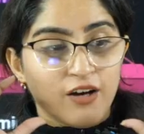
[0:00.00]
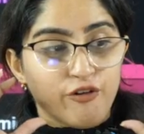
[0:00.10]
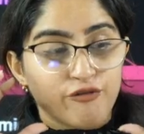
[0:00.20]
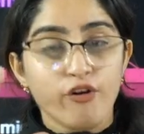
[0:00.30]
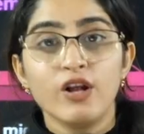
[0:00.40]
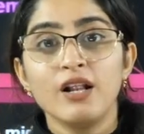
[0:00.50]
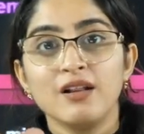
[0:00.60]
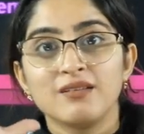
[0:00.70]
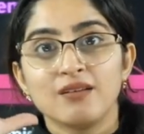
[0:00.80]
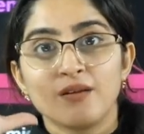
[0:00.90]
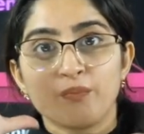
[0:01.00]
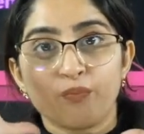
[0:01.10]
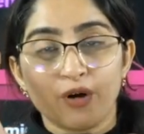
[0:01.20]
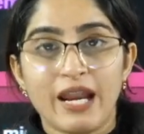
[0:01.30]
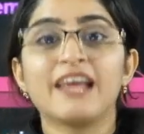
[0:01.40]
full
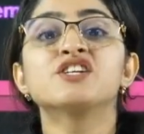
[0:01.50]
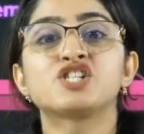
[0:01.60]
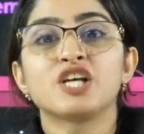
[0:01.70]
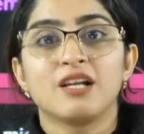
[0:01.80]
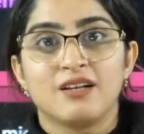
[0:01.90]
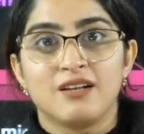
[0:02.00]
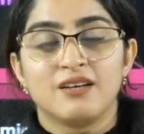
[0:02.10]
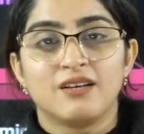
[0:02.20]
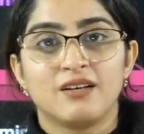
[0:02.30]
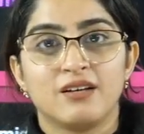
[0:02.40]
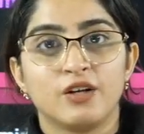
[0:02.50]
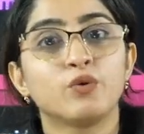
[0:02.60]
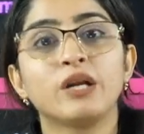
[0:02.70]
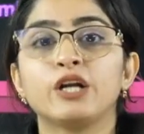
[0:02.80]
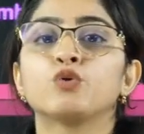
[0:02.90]
potential you
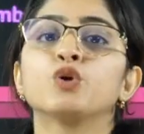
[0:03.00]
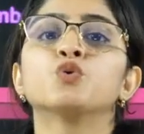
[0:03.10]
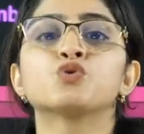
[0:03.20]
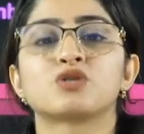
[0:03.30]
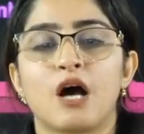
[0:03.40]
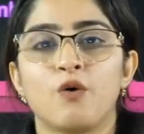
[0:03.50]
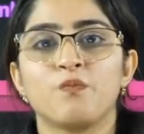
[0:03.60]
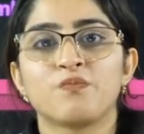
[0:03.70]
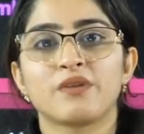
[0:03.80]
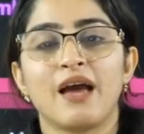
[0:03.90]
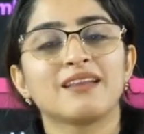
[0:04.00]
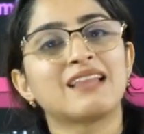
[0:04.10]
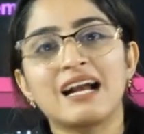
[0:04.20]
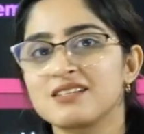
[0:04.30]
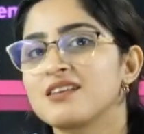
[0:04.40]
need to use now, and
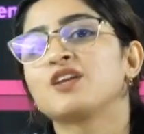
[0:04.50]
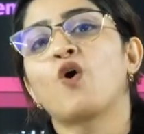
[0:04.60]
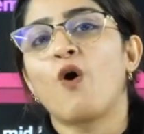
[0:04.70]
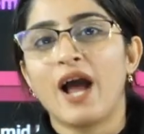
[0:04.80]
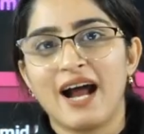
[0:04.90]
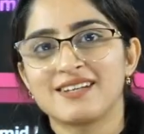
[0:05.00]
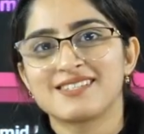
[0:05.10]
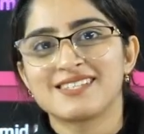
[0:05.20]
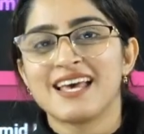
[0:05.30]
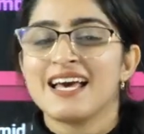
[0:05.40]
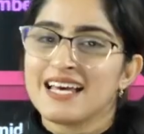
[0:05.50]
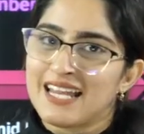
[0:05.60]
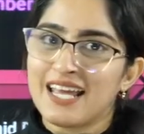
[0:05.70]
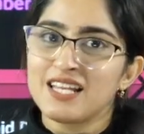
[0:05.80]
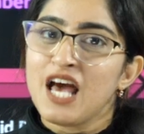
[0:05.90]
that is in your hands,
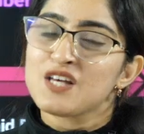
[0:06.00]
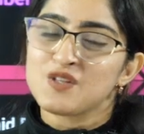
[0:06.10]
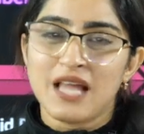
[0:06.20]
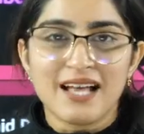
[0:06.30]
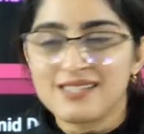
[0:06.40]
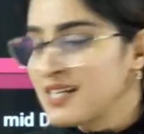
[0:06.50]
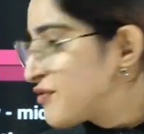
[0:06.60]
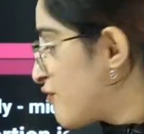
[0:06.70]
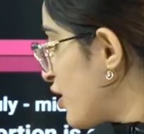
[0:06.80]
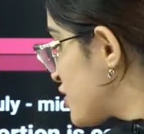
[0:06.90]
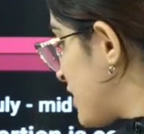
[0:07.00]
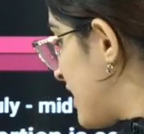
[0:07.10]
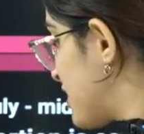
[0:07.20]
right? So that's it for today,